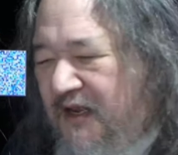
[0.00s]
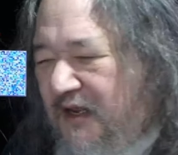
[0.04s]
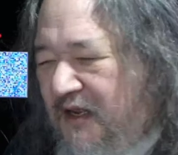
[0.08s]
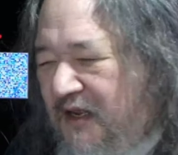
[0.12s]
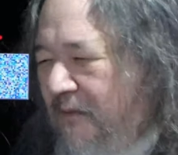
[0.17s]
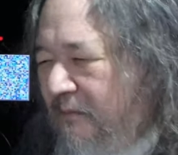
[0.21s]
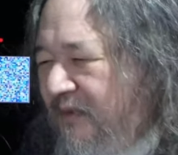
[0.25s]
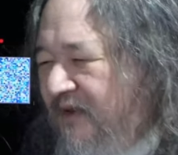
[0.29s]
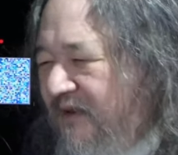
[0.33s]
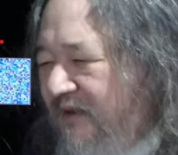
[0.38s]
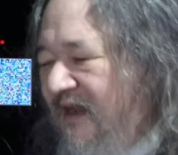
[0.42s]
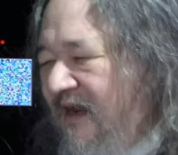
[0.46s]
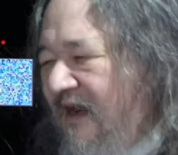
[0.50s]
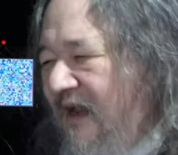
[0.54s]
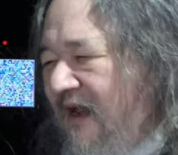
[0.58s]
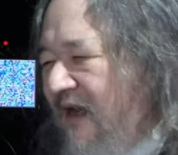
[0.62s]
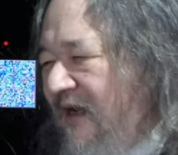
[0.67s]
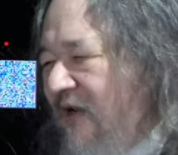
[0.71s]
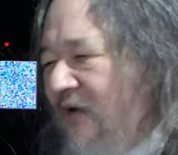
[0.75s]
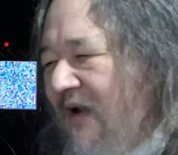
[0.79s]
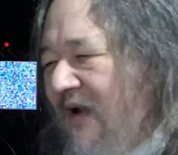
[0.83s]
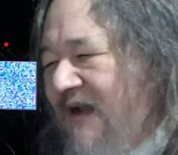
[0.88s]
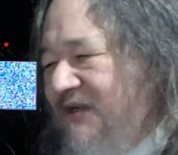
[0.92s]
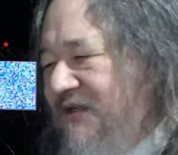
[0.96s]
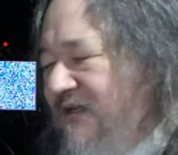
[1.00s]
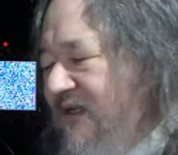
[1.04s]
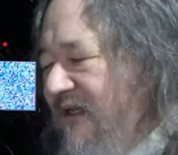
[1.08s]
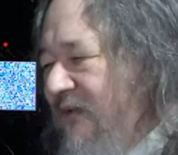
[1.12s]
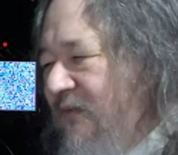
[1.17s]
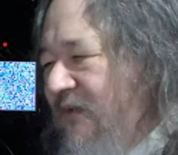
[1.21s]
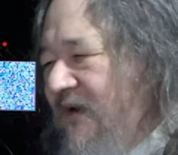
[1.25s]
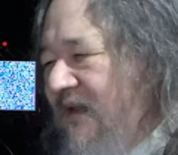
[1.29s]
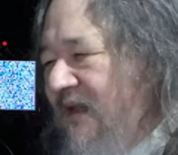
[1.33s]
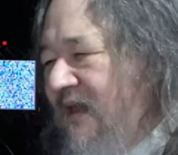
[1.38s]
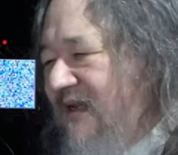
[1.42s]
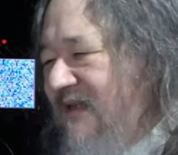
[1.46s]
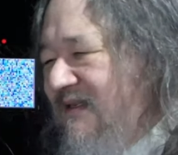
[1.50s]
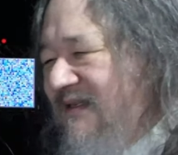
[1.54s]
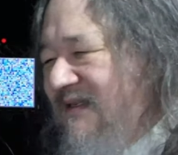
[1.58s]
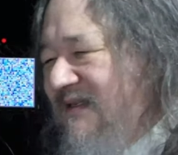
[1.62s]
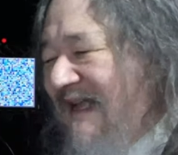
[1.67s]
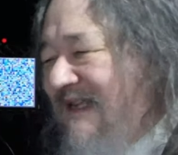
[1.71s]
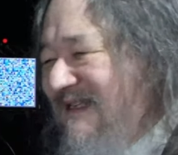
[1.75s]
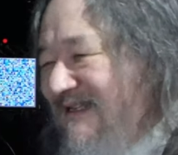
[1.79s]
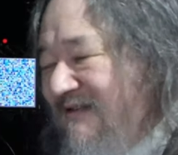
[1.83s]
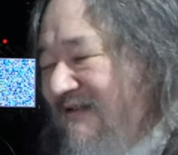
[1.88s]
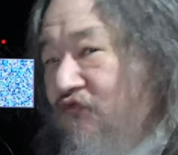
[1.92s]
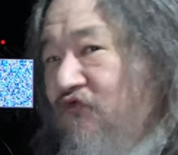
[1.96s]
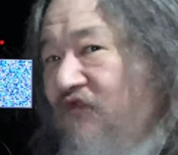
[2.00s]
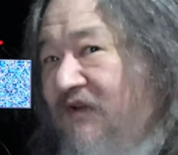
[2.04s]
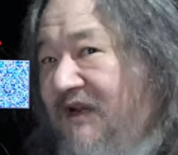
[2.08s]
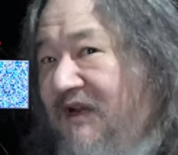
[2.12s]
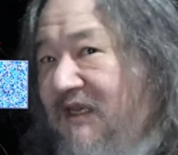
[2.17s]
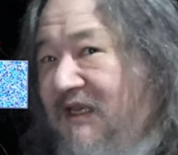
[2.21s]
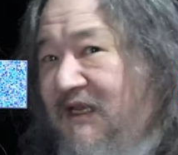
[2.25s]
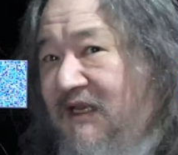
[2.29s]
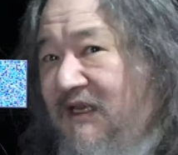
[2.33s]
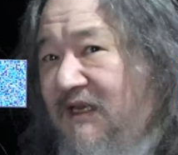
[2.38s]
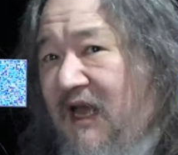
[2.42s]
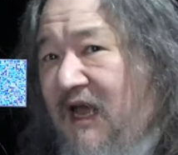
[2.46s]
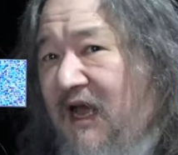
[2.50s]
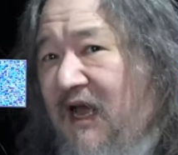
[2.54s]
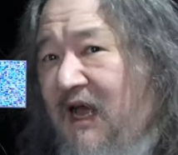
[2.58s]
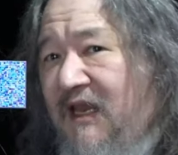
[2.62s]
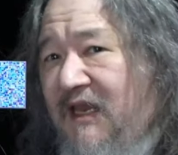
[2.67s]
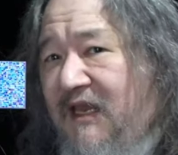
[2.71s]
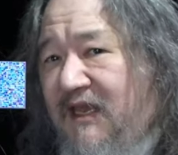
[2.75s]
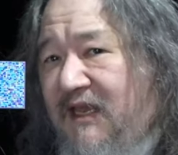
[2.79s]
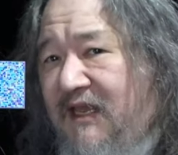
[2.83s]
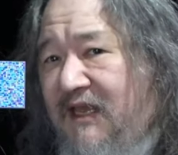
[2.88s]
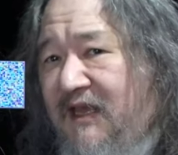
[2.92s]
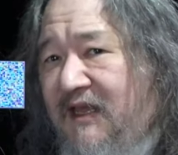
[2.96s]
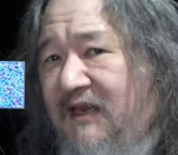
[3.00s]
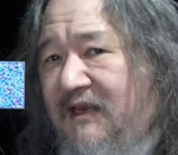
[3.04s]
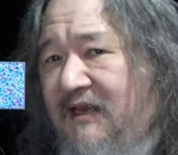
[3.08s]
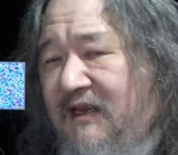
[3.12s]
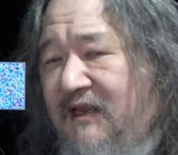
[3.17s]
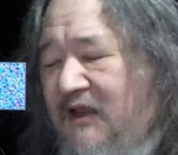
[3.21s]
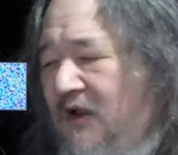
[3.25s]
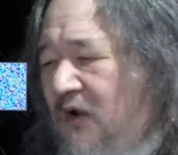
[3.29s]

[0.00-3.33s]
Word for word: But then I gradually realized that's really not it.